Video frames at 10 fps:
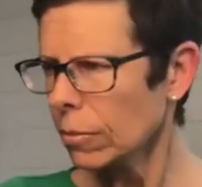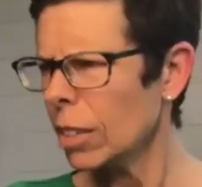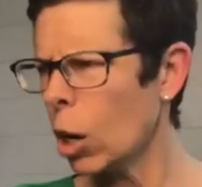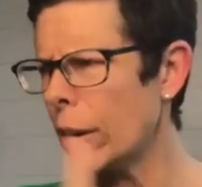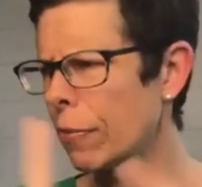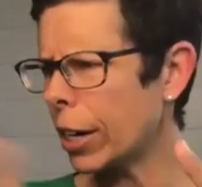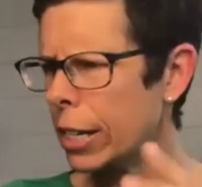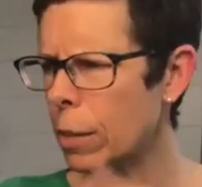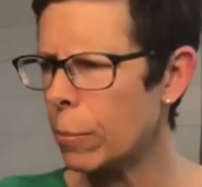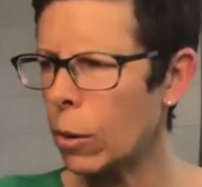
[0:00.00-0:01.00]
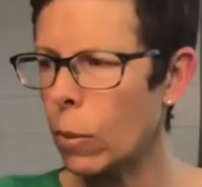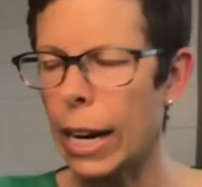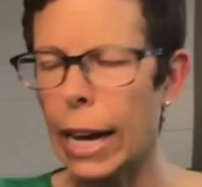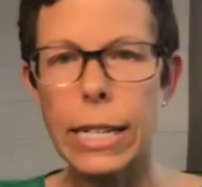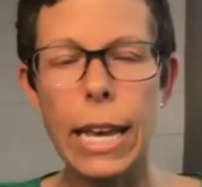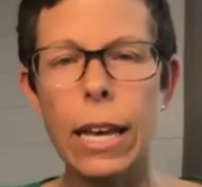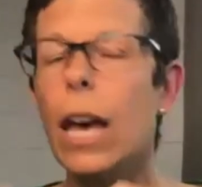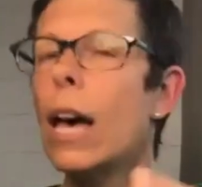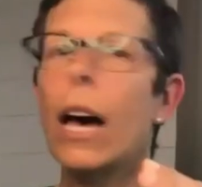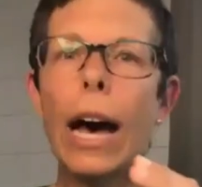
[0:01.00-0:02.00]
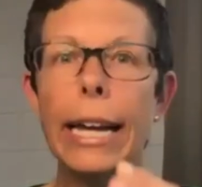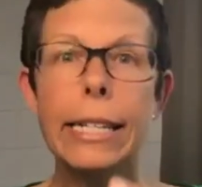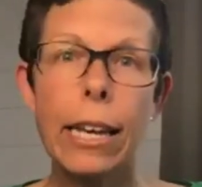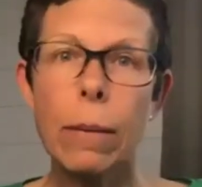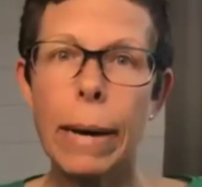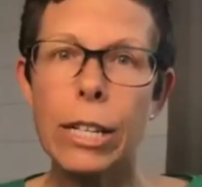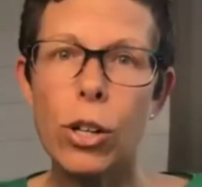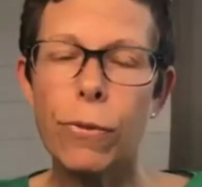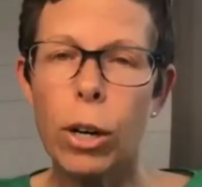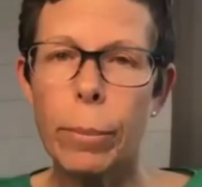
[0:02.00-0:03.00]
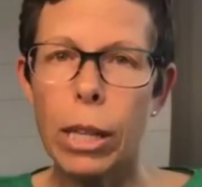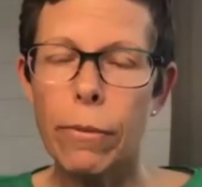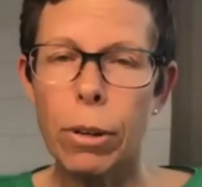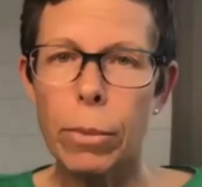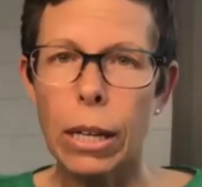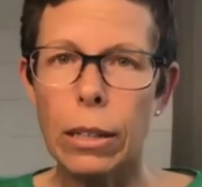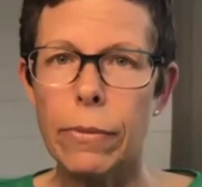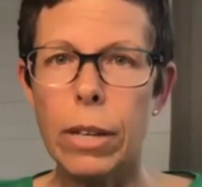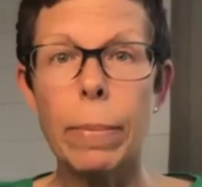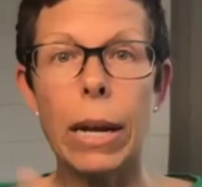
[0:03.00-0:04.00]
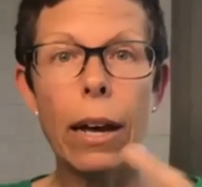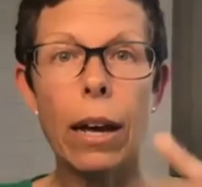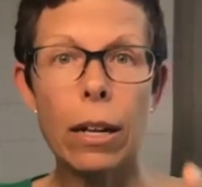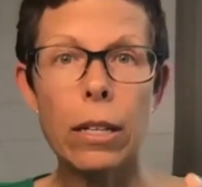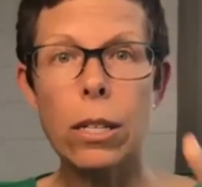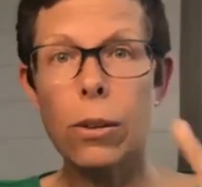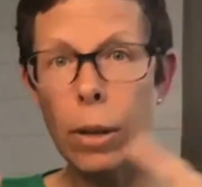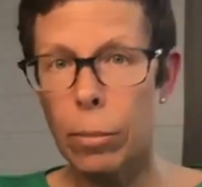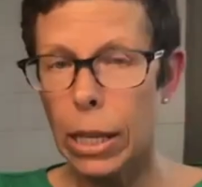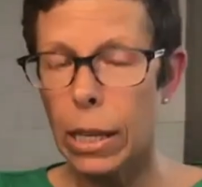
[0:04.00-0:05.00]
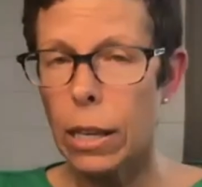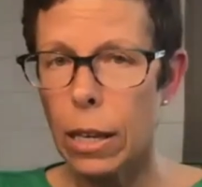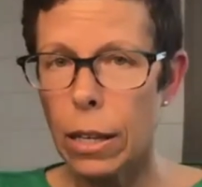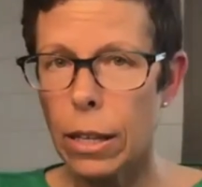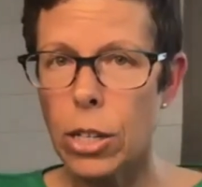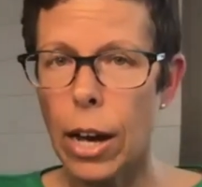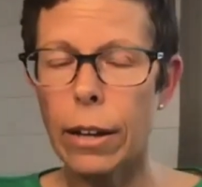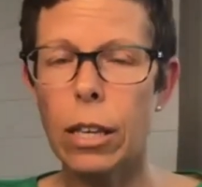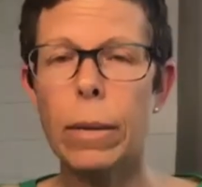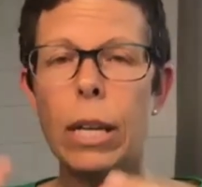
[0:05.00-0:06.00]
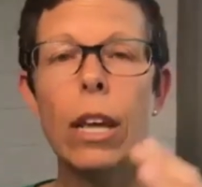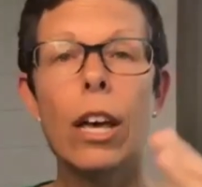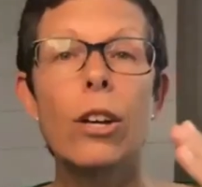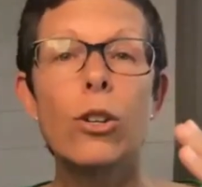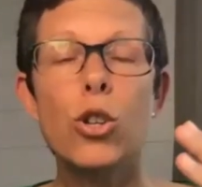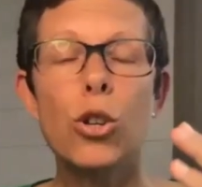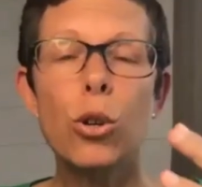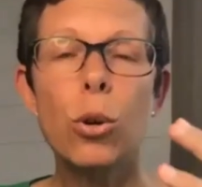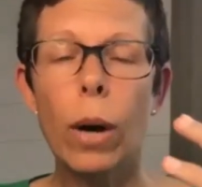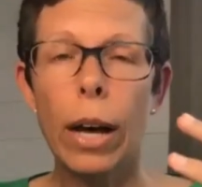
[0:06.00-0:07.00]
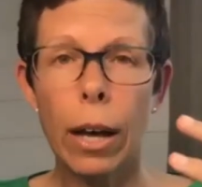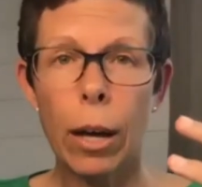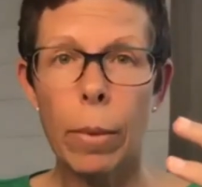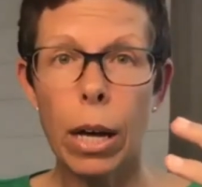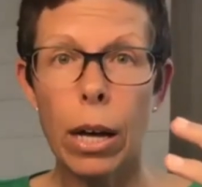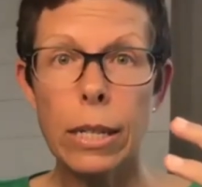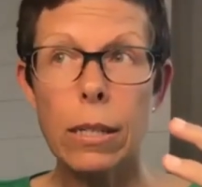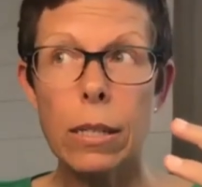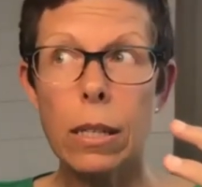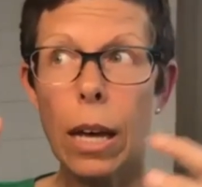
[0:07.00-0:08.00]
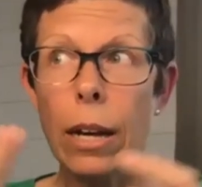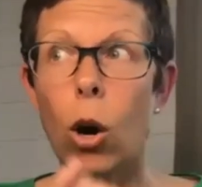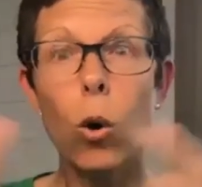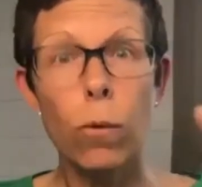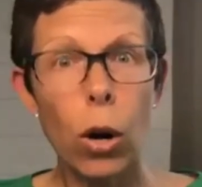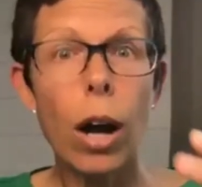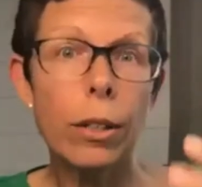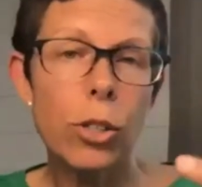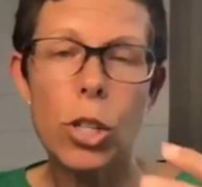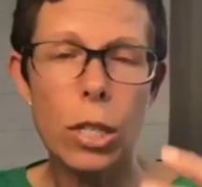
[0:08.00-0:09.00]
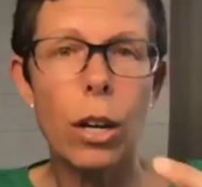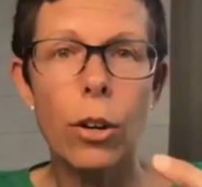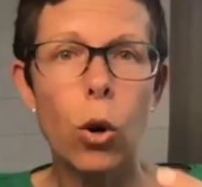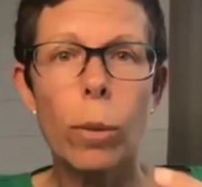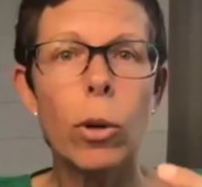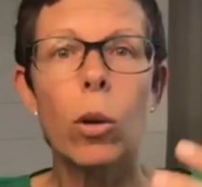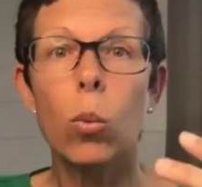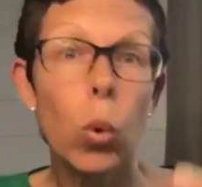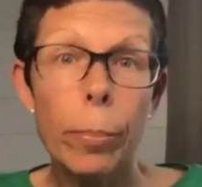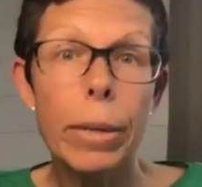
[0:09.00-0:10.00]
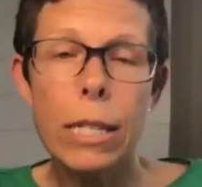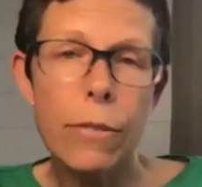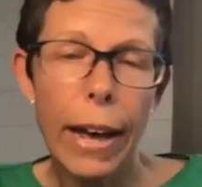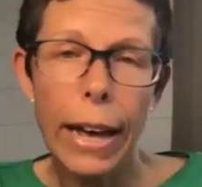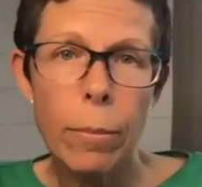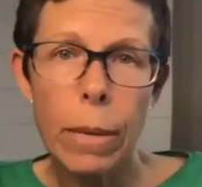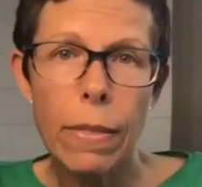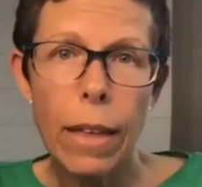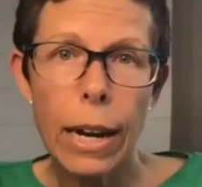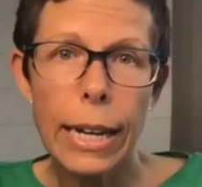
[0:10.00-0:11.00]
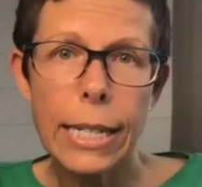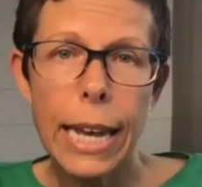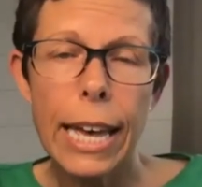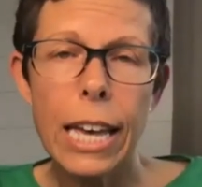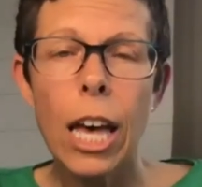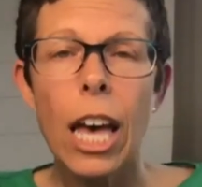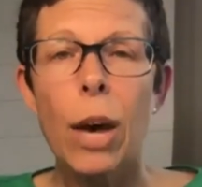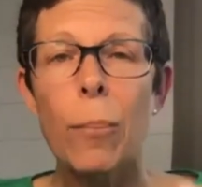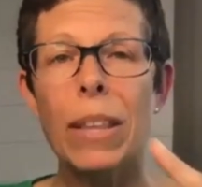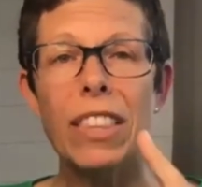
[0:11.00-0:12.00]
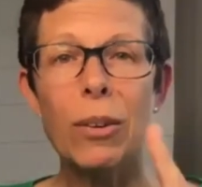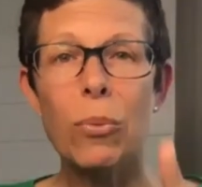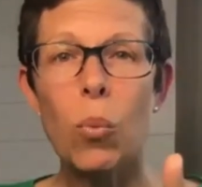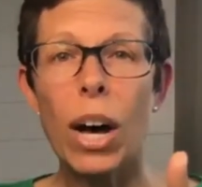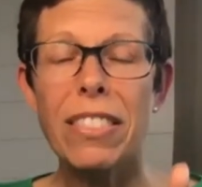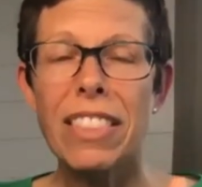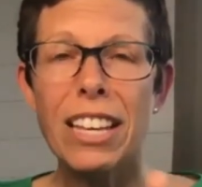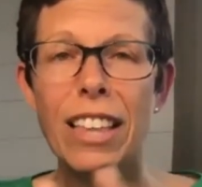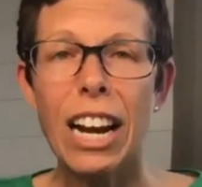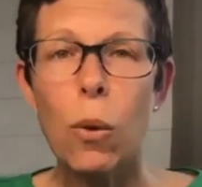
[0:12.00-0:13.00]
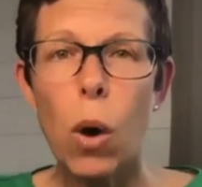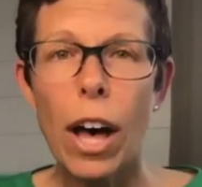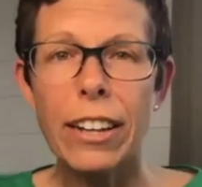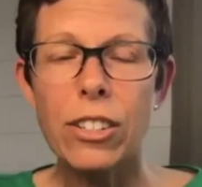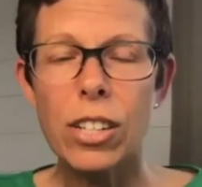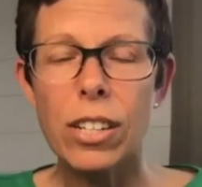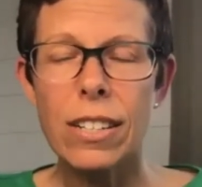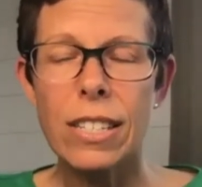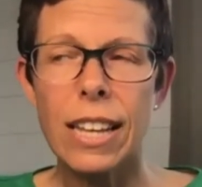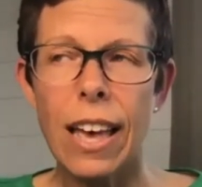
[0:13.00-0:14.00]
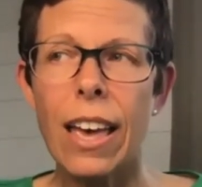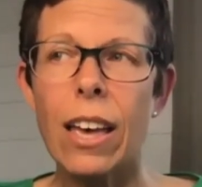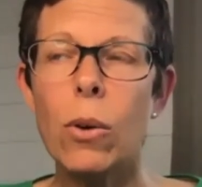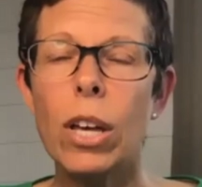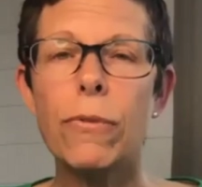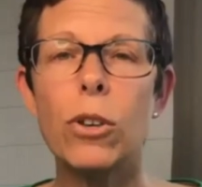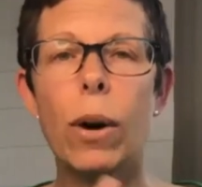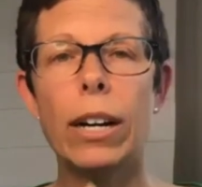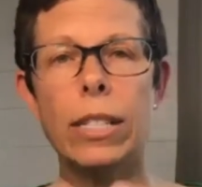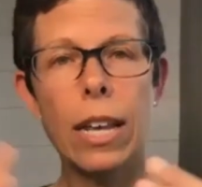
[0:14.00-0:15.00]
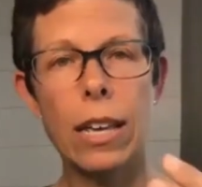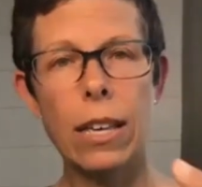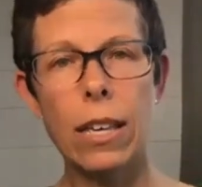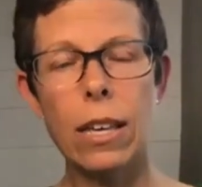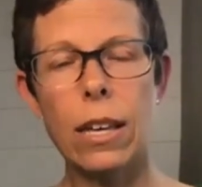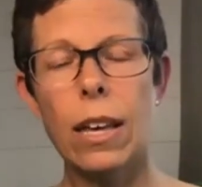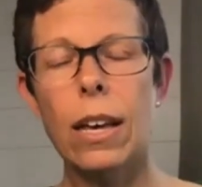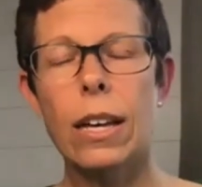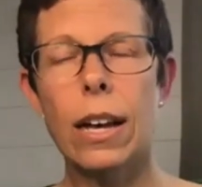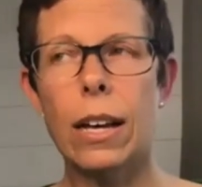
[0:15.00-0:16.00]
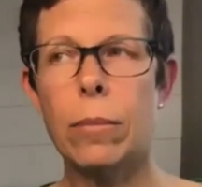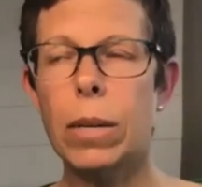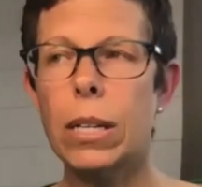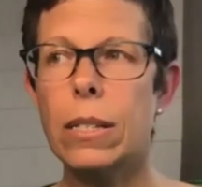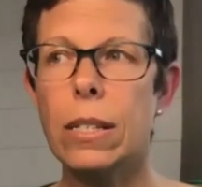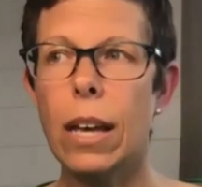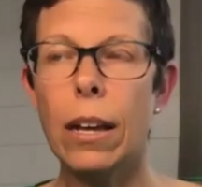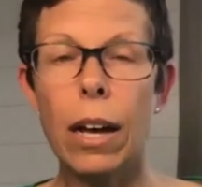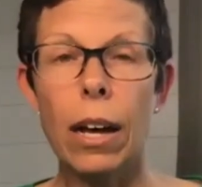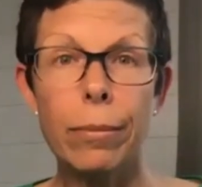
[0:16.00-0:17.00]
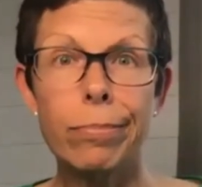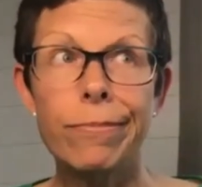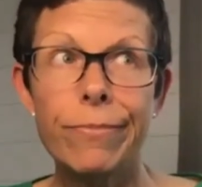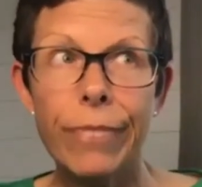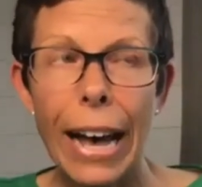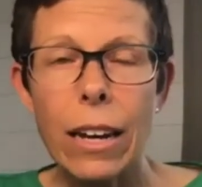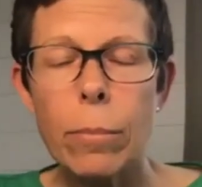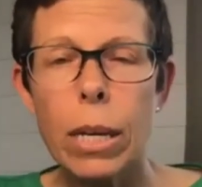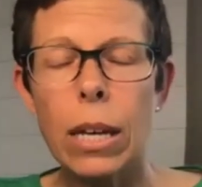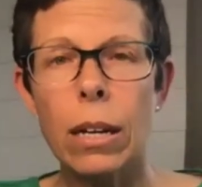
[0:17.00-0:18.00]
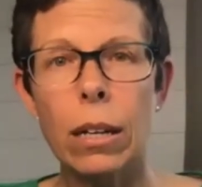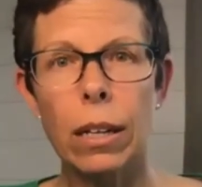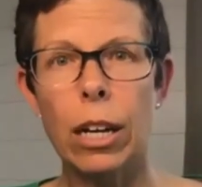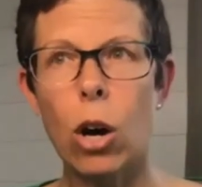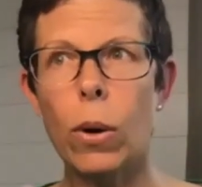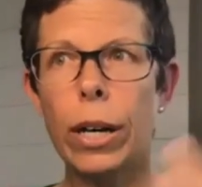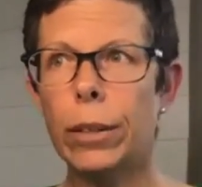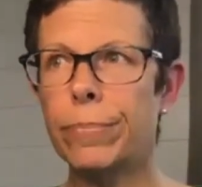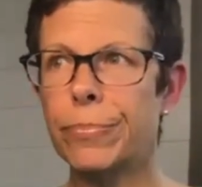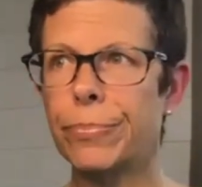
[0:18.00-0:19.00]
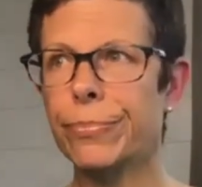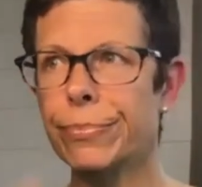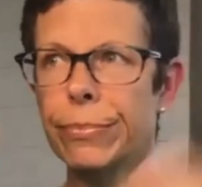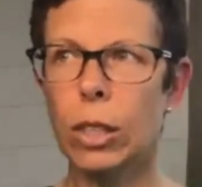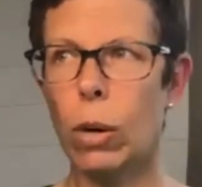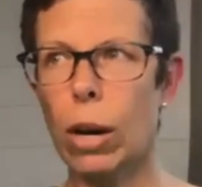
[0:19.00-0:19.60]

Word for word: Oh, I forgot to bring one. I take I take Master Formula from Young Living, but I also am linking in the document to um, a, an overall just a normal women's vitamin that I take. But the one thing that I want to say, if you are taking um, a, a vitamin, you know, a what I